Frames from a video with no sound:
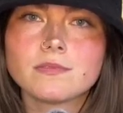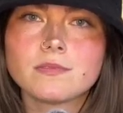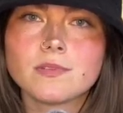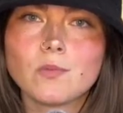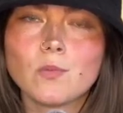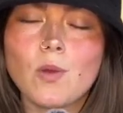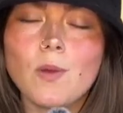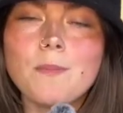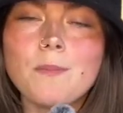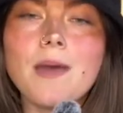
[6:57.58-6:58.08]

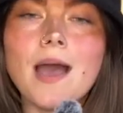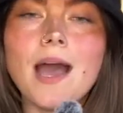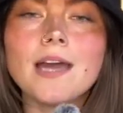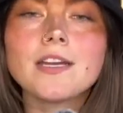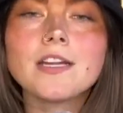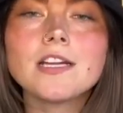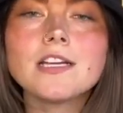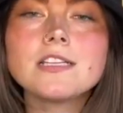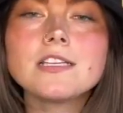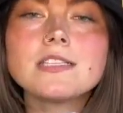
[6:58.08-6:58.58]
What
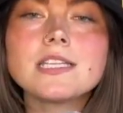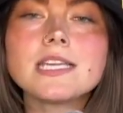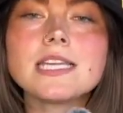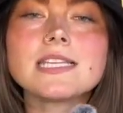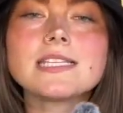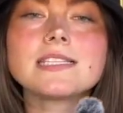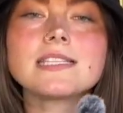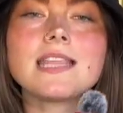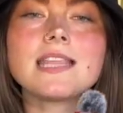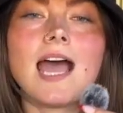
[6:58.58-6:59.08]
matters
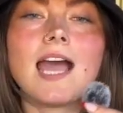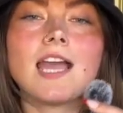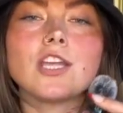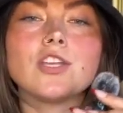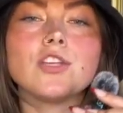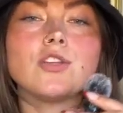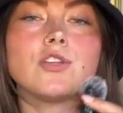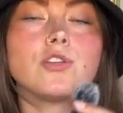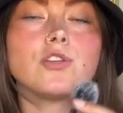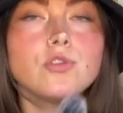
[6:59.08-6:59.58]
is that
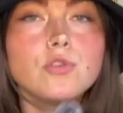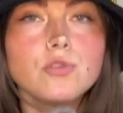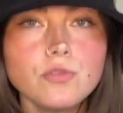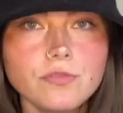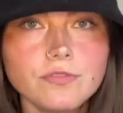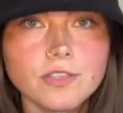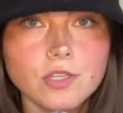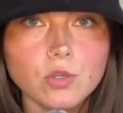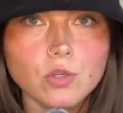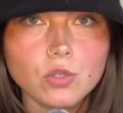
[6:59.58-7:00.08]
you
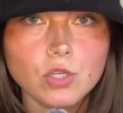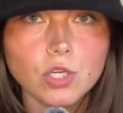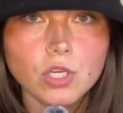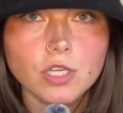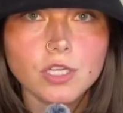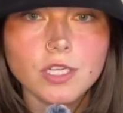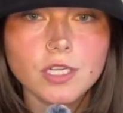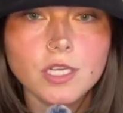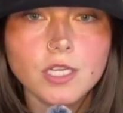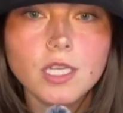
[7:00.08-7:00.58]
feel
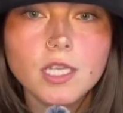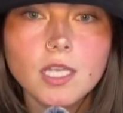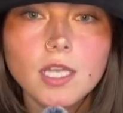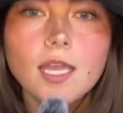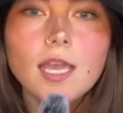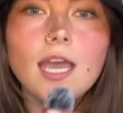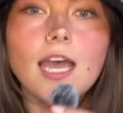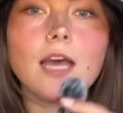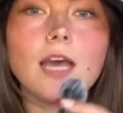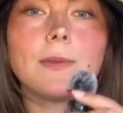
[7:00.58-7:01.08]
good
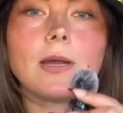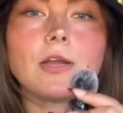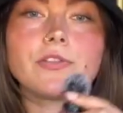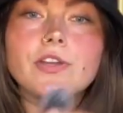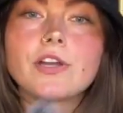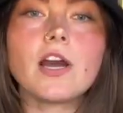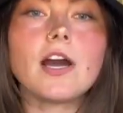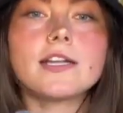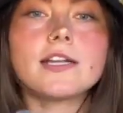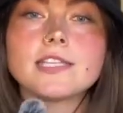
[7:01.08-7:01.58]
about
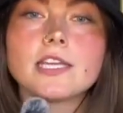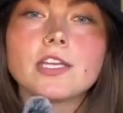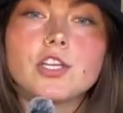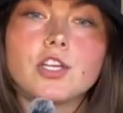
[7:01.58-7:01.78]
the content